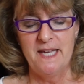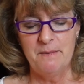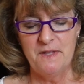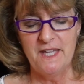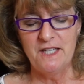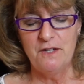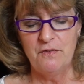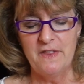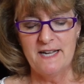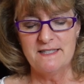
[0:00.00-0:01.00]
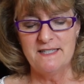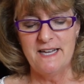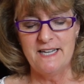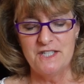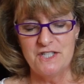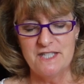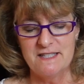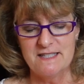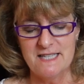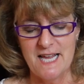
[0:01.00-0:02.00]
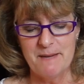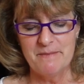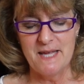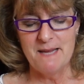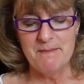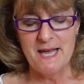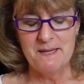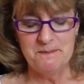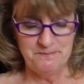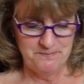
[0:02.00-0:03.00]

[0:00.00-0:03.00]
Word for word: And we thank you for that today. In Jesus' name, amen.